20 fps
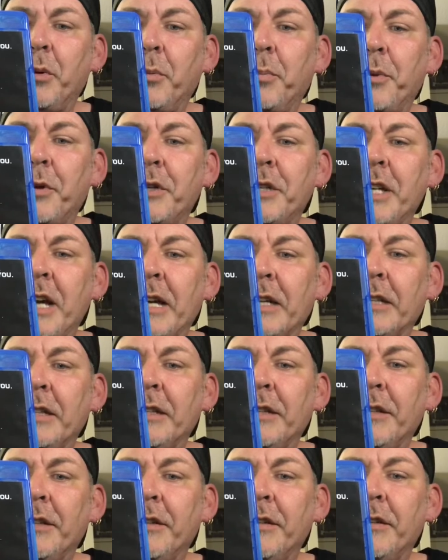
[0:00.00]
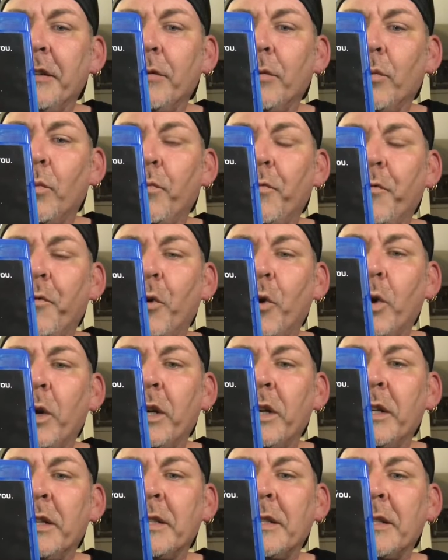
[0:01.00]
protecting the
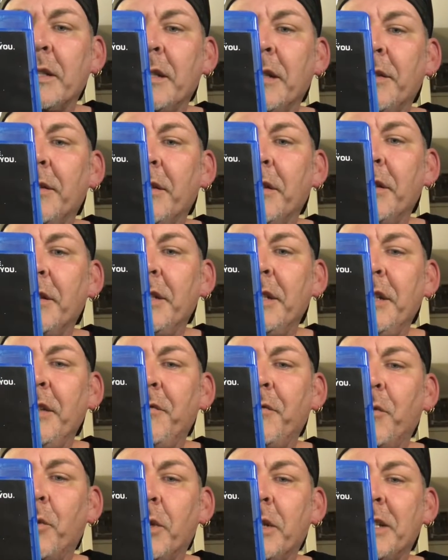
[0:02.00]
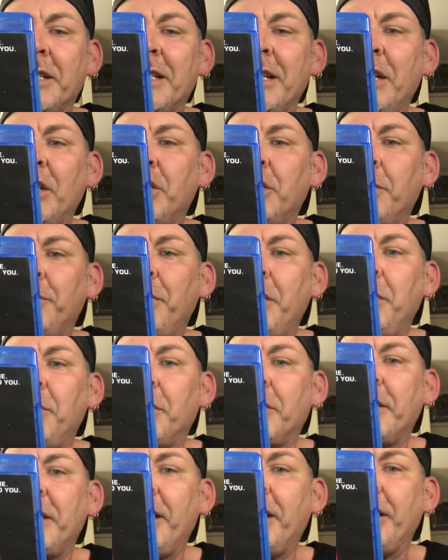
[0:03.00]
forest and the deforestation people
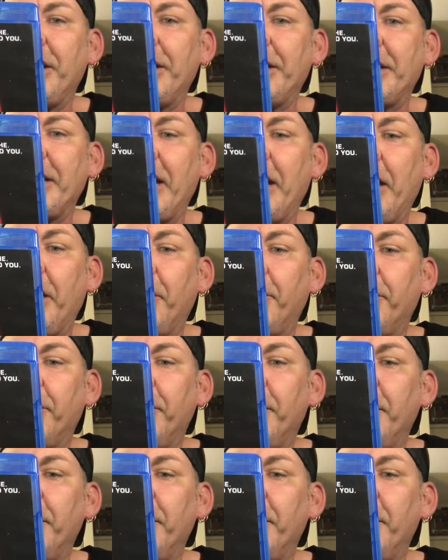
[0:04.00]
tearing it down.